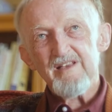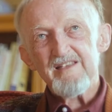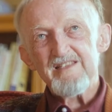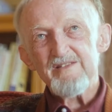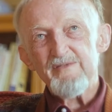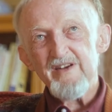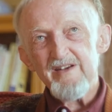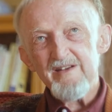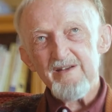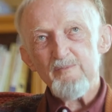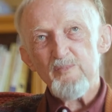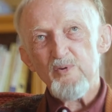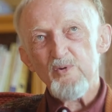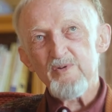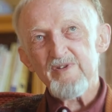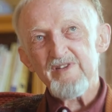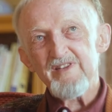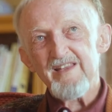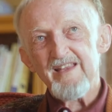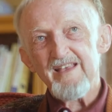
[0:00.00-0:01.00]
it's very
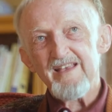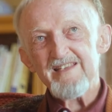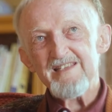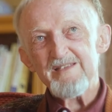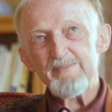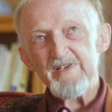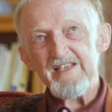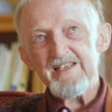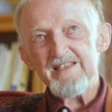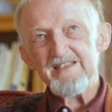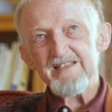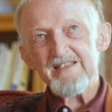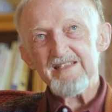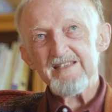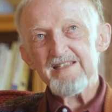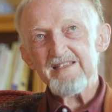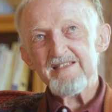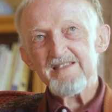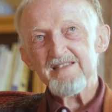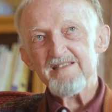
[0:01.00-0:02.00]
important that
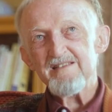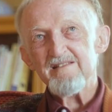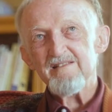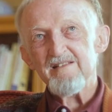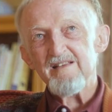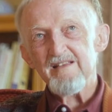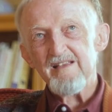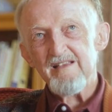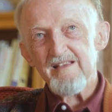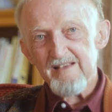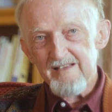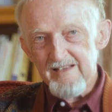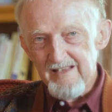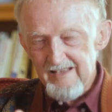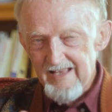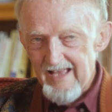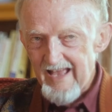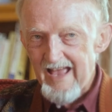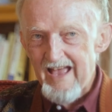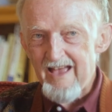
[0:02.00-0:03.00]
species
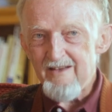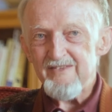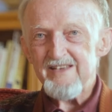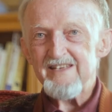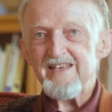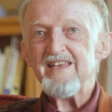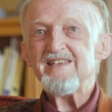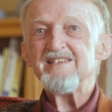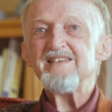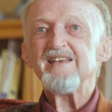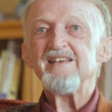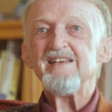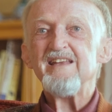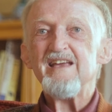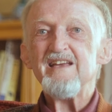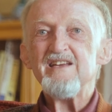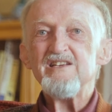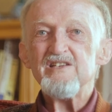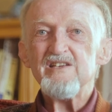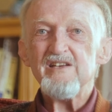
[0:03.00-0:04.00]
have a
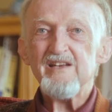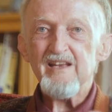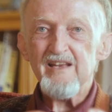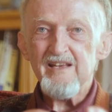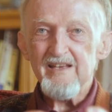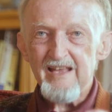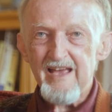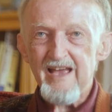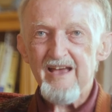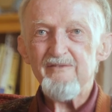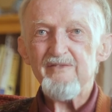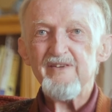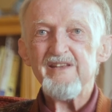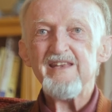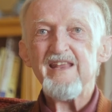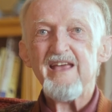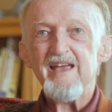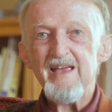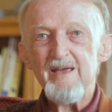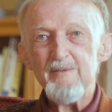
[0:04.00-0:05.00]
designation and have a
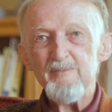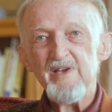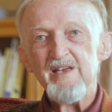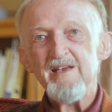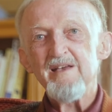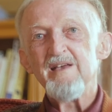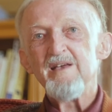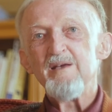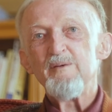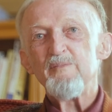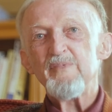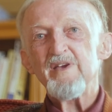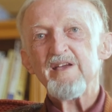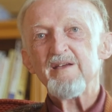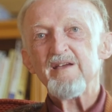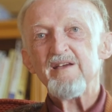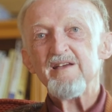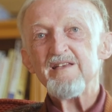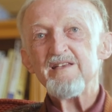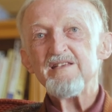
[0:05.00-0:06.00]
name
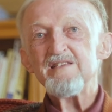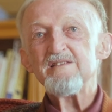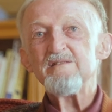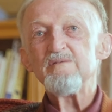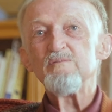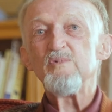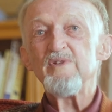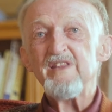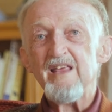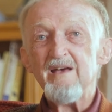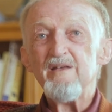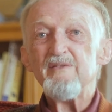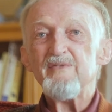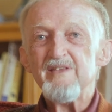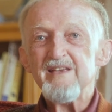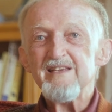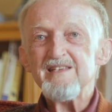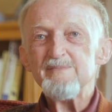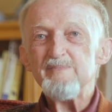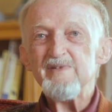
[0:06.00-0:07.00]
because without
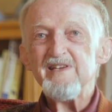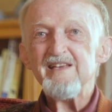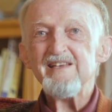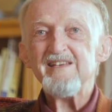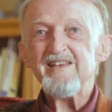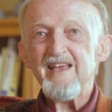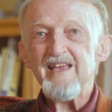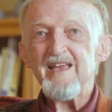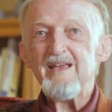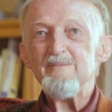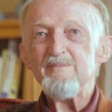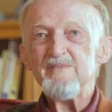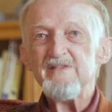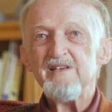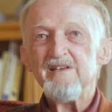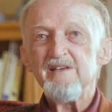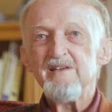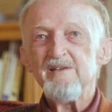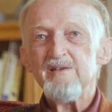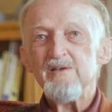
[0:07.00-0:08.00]
things being named,
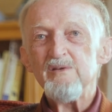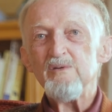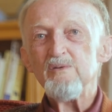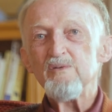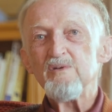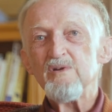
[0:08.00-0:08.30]
you